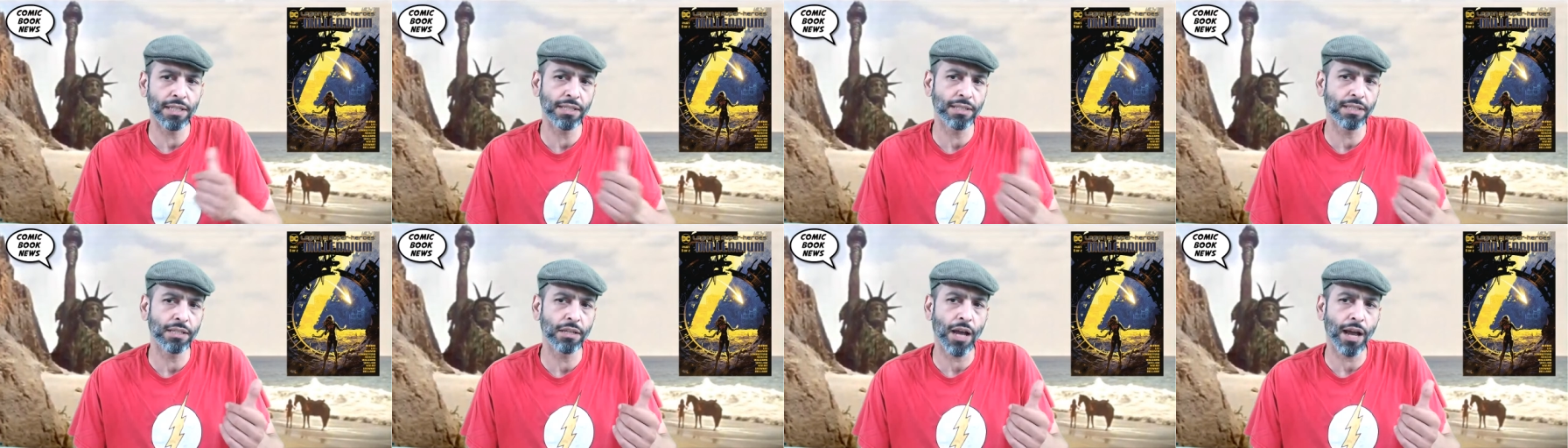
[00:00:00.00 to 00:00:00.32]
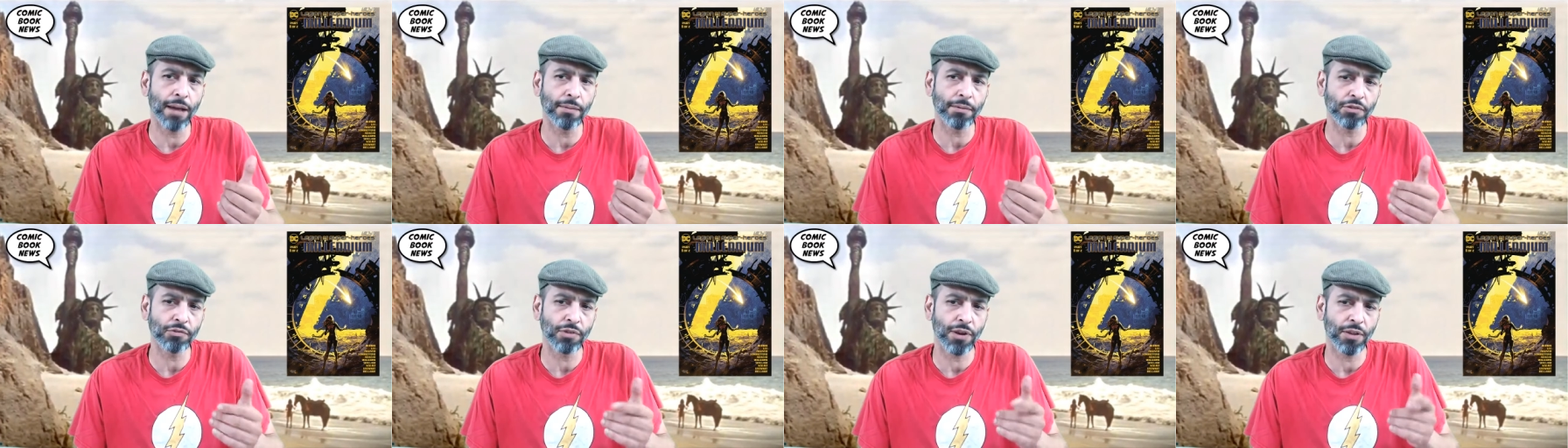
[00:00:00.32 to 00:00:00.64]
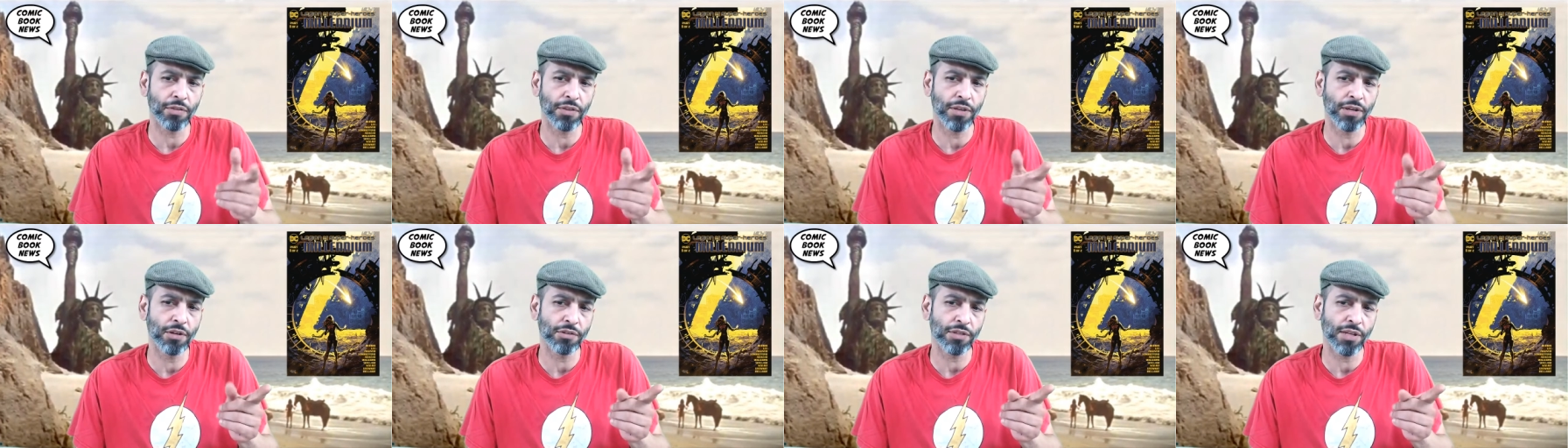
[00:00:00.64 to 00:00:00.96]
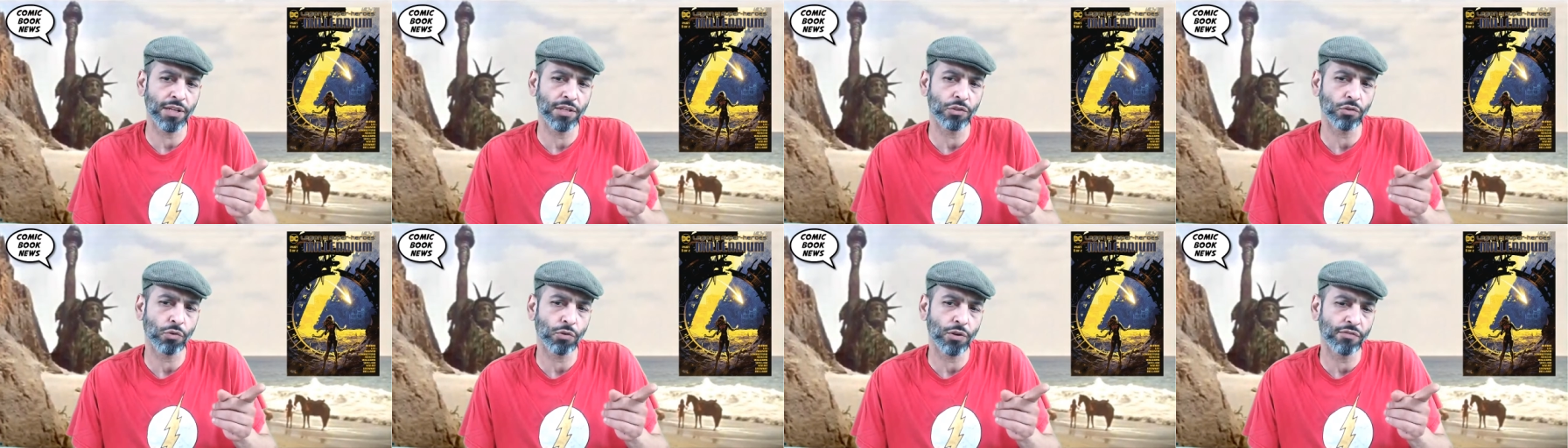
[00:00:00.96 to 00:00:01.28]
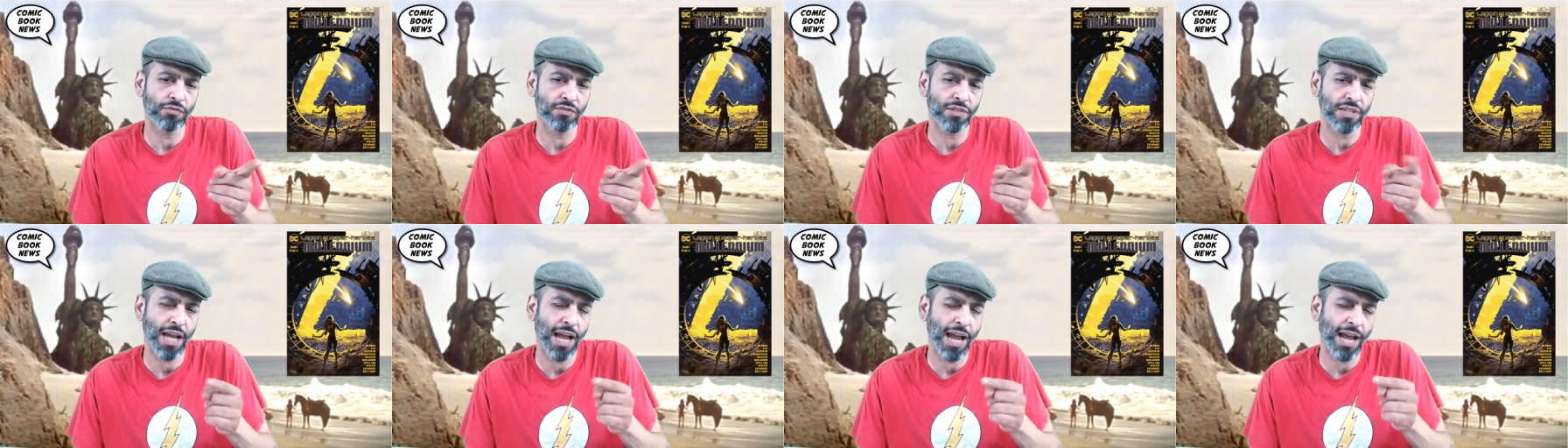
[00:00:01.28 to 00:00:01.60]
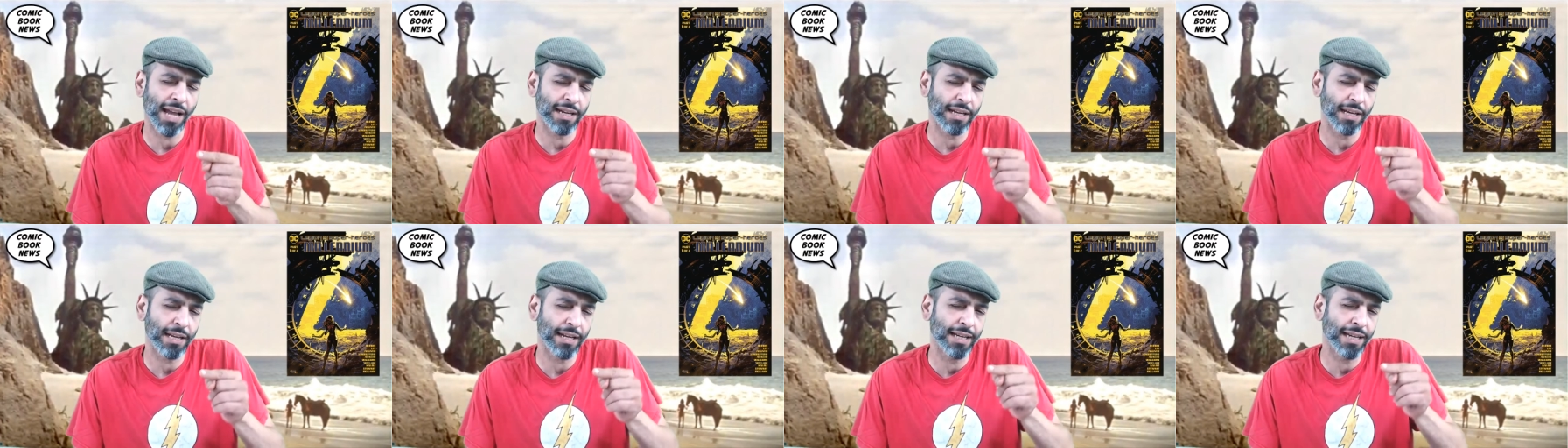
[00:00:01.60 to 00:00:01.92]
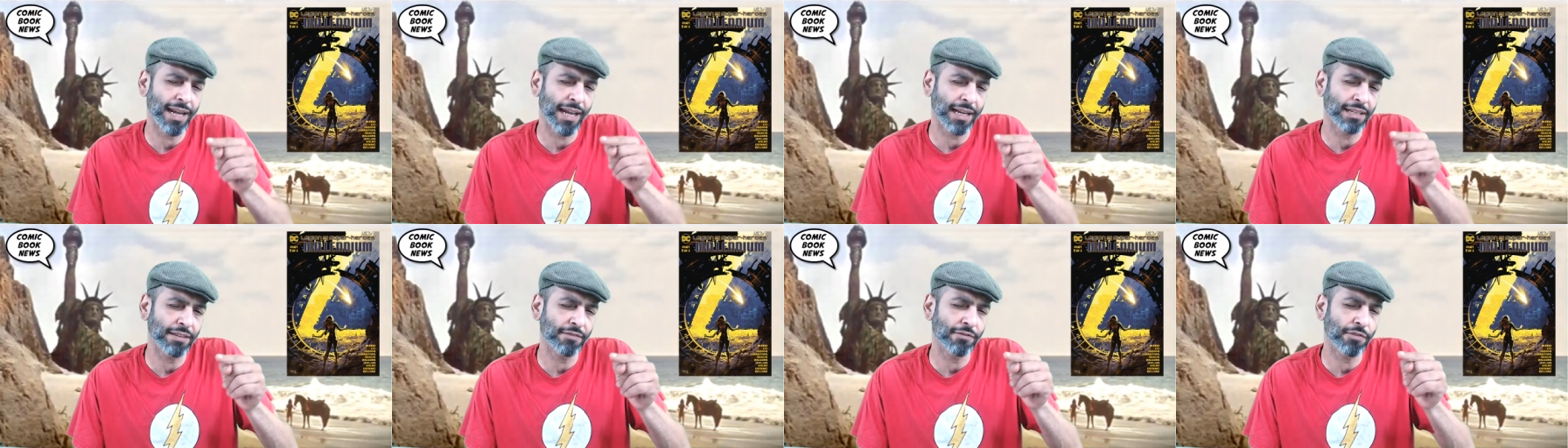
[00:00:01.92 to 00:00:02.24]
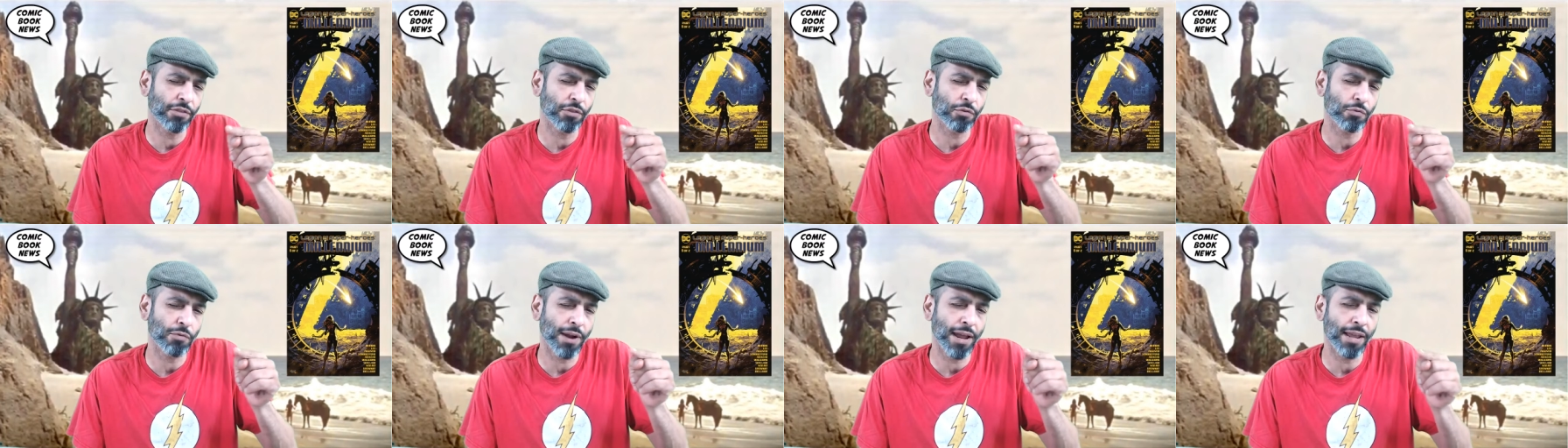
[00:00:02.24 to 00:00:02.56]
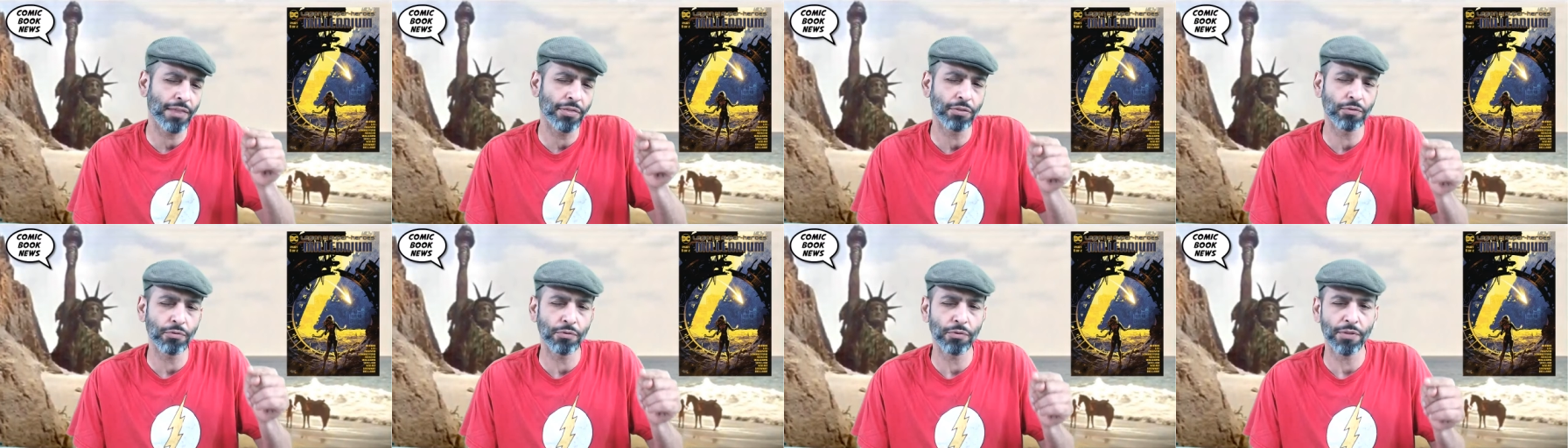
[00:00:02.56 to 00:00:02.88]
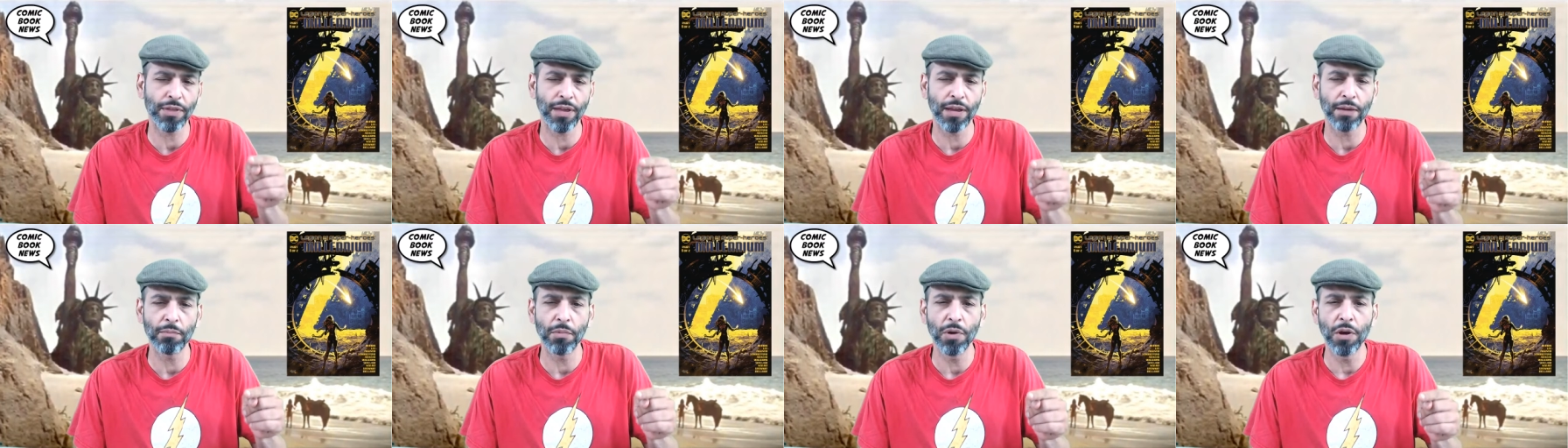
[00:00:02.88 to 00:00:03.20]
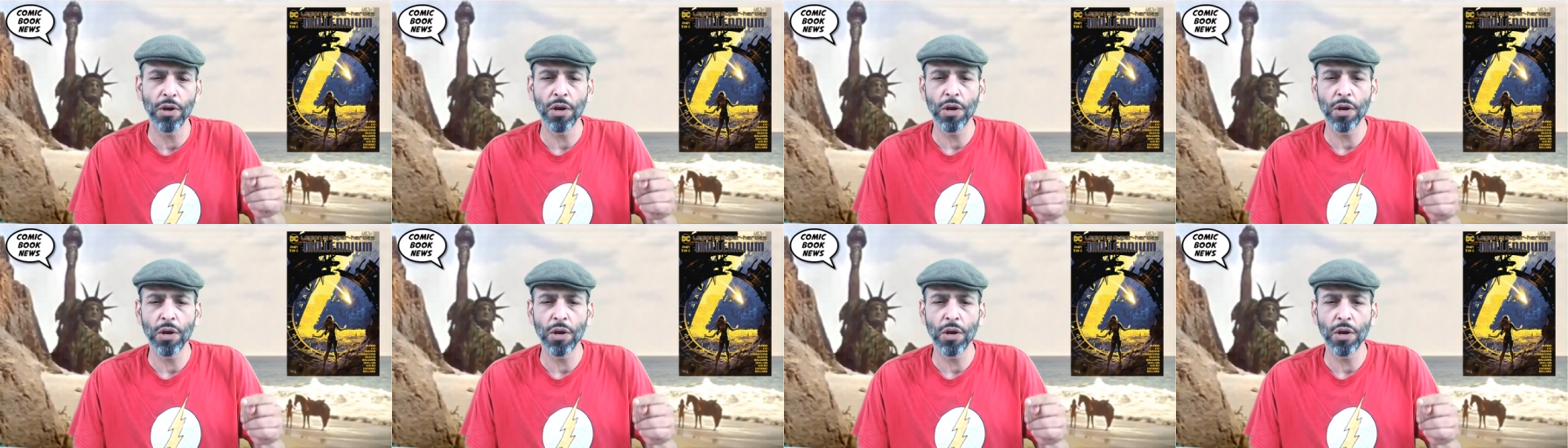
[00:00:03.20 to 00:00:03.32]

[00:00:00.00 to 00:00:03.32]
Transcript: Comics throughout the years and sort of tying a connective thread through them